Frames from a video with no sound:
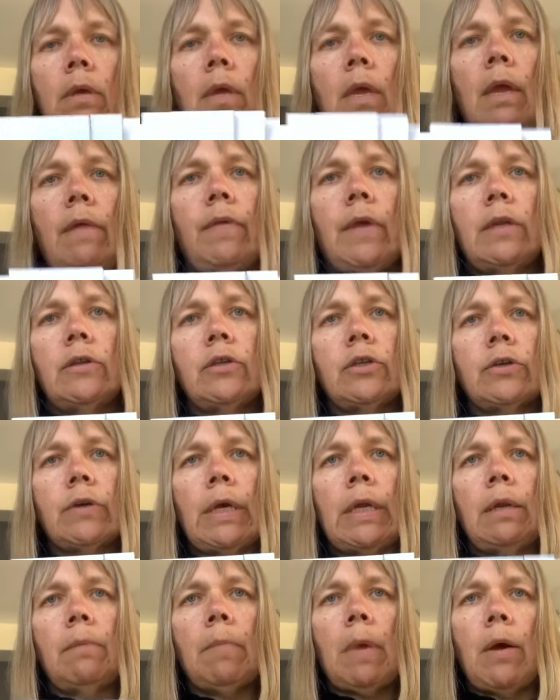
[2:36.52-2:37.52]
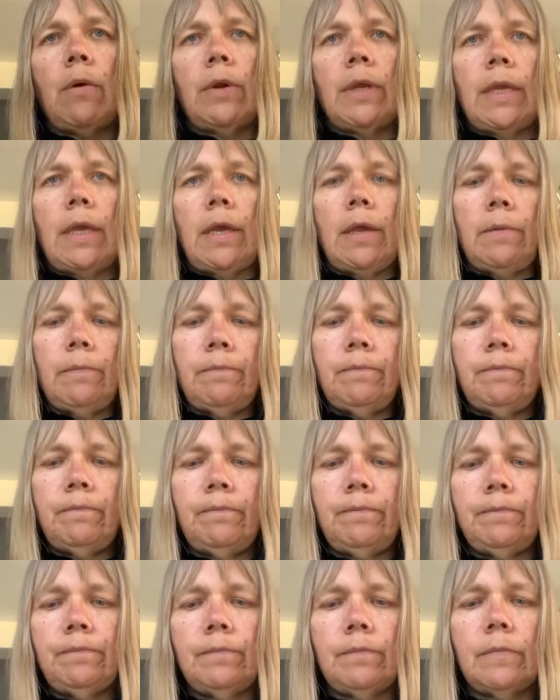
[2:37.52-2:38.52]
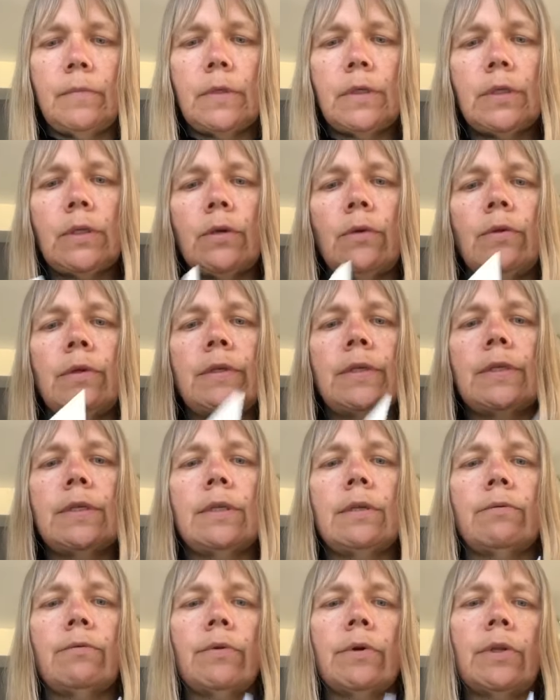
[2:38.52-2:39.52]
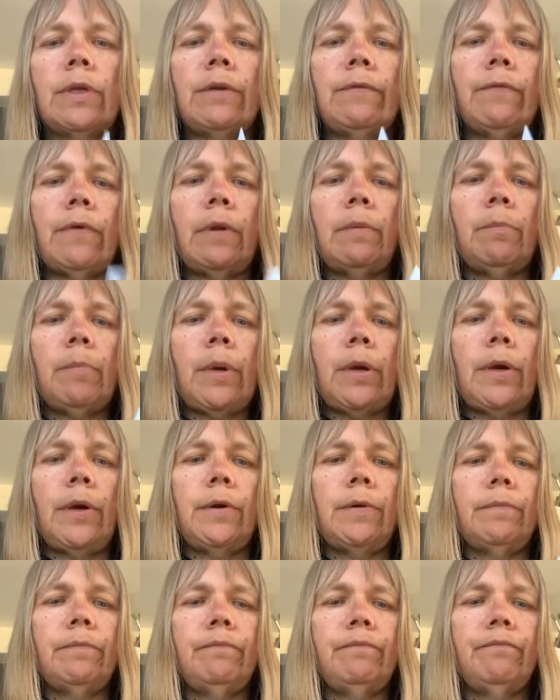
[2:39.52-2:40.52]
And then straighten them out again. So this is the really fun part.